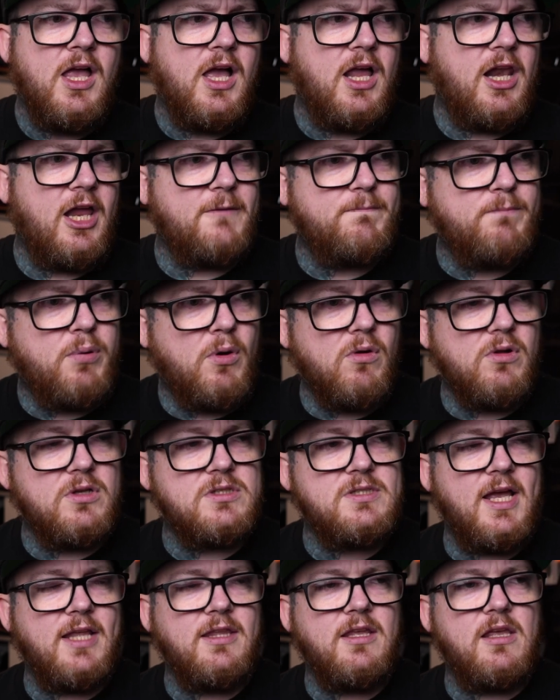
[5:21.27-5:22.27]
Like Paul
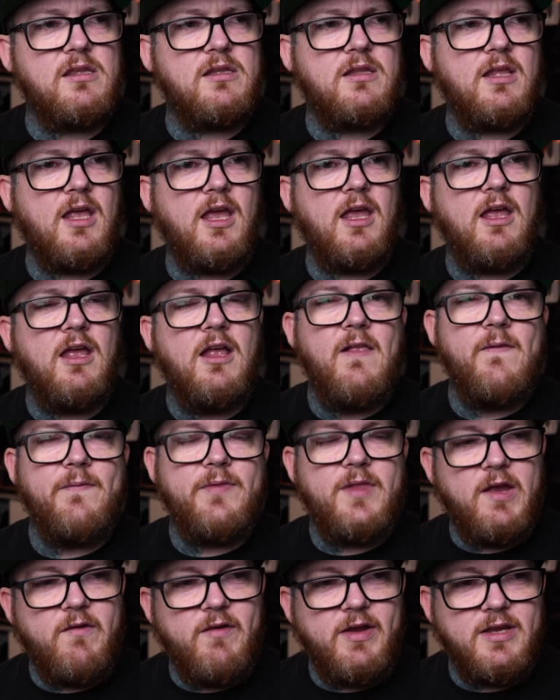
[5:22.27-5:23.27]
said the other day,
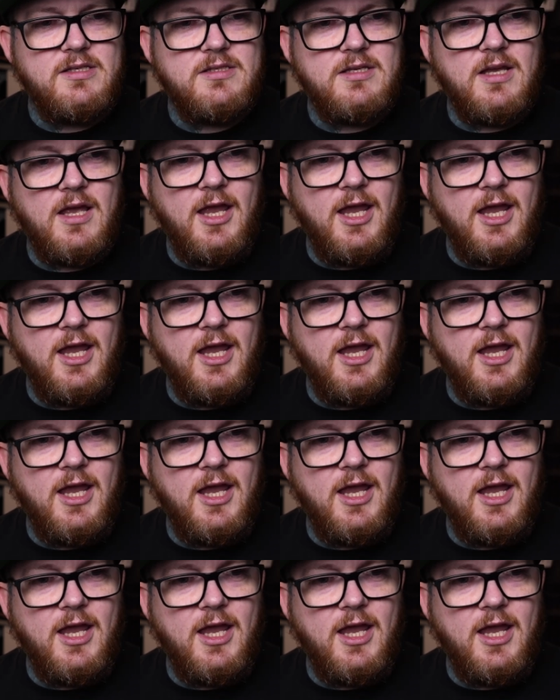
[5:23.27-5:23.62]
there is